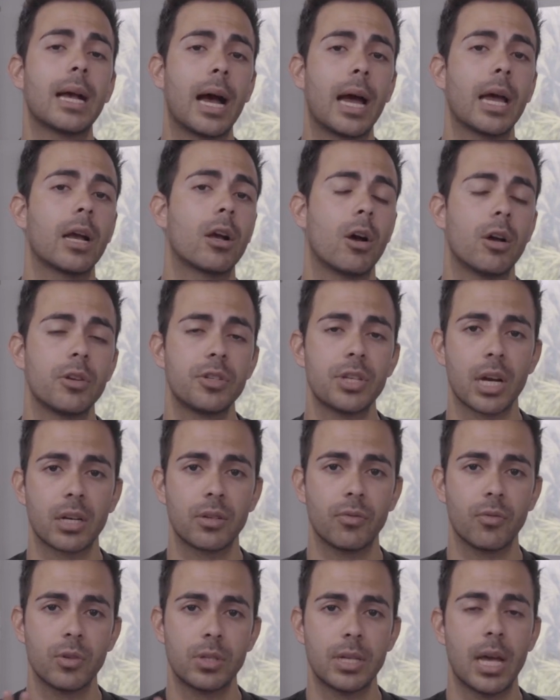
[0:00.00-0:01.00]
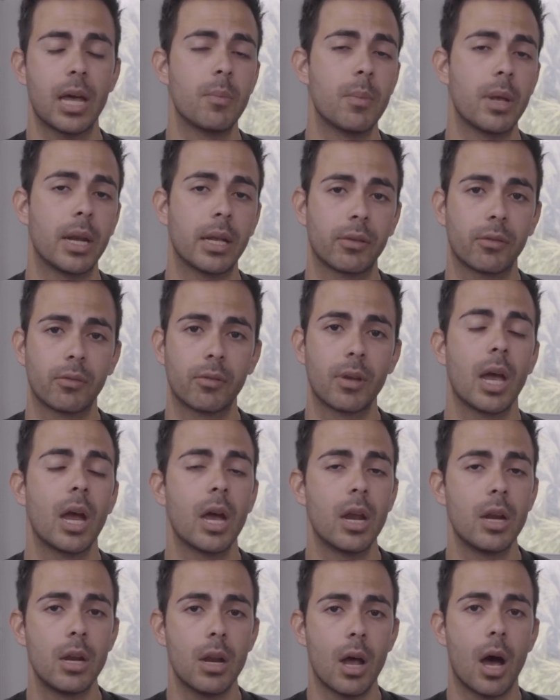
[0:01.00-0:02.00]
eye contact for 10 minutes
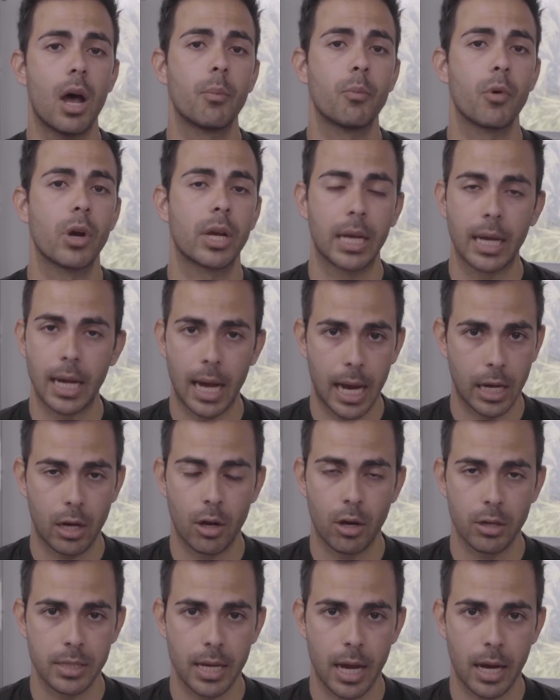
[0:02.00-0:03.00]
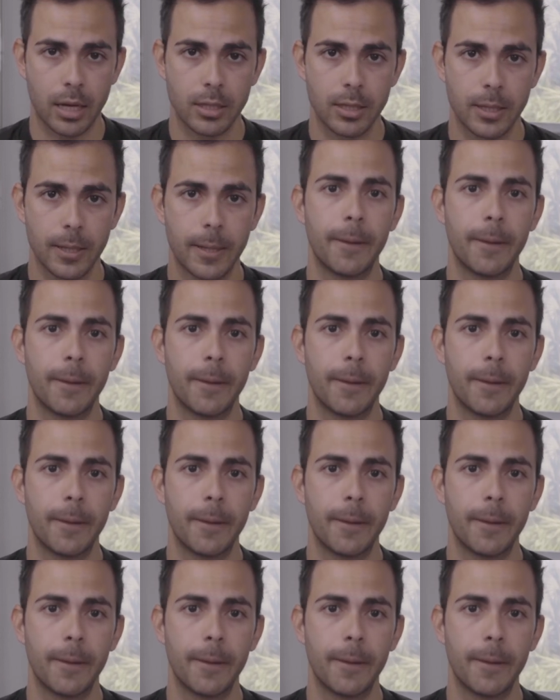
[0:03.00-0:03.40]
and not breaking eye contact.